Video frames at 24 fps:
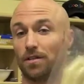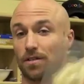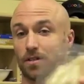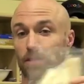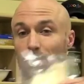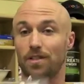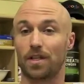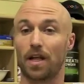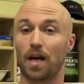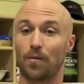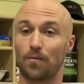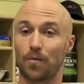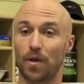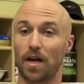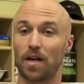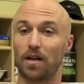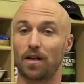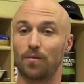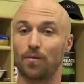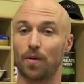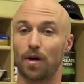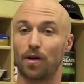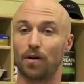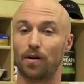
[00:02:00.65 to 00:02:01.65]
slap that
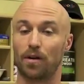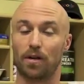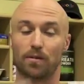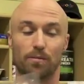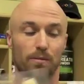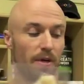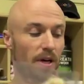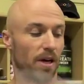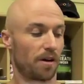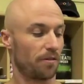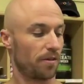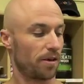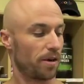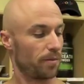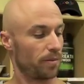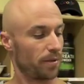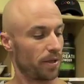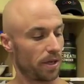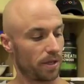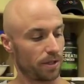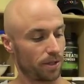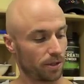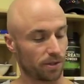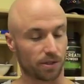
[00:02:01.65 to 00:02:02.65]
on my arm after I'm
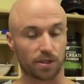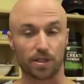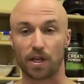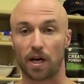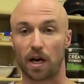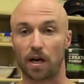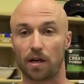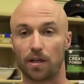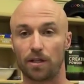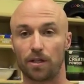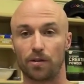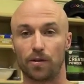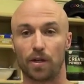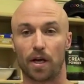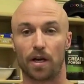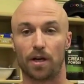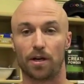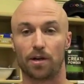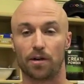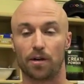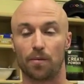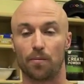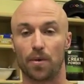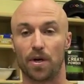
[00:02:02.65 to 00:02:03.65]
done. You'll see how I do that
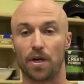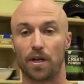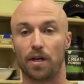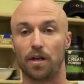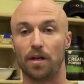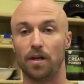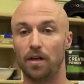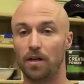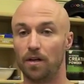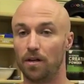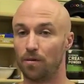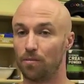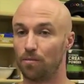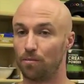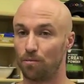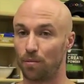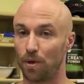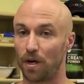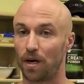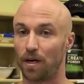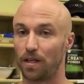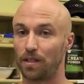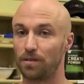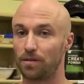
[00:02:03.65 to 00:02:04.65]
here in a minute.
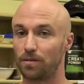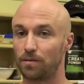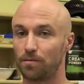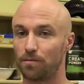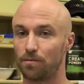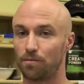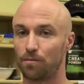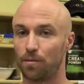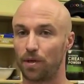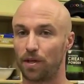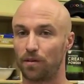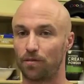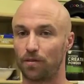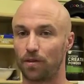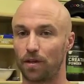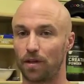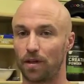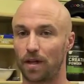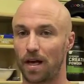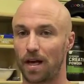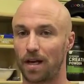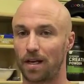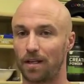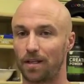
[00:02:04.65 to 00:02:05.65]
But benefit of
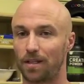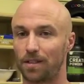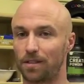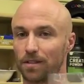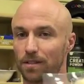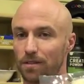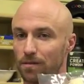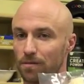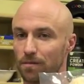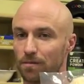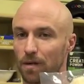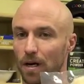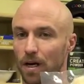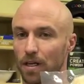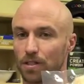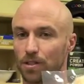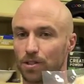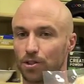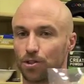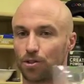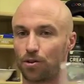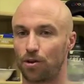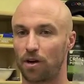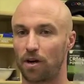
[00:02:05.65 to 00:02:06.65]
that is
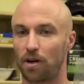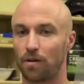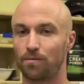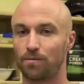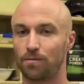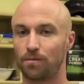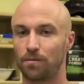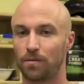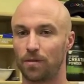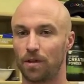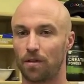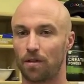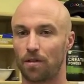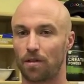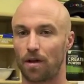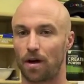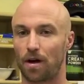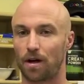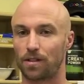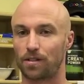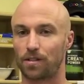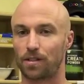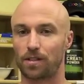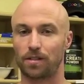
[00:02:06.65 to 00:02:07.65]
ices your arm,
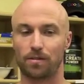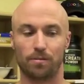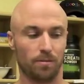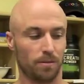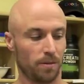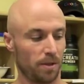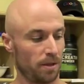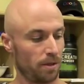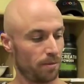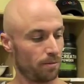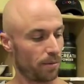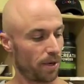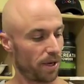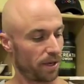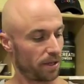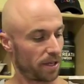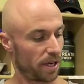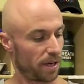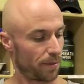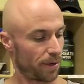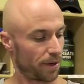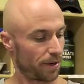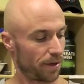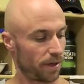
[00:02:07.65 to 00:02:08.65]
thaws it. By the
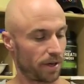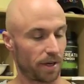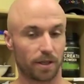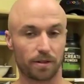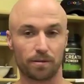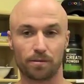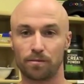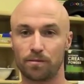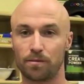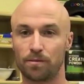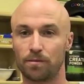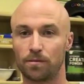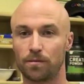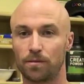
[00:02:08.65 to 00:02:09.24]
time you're done,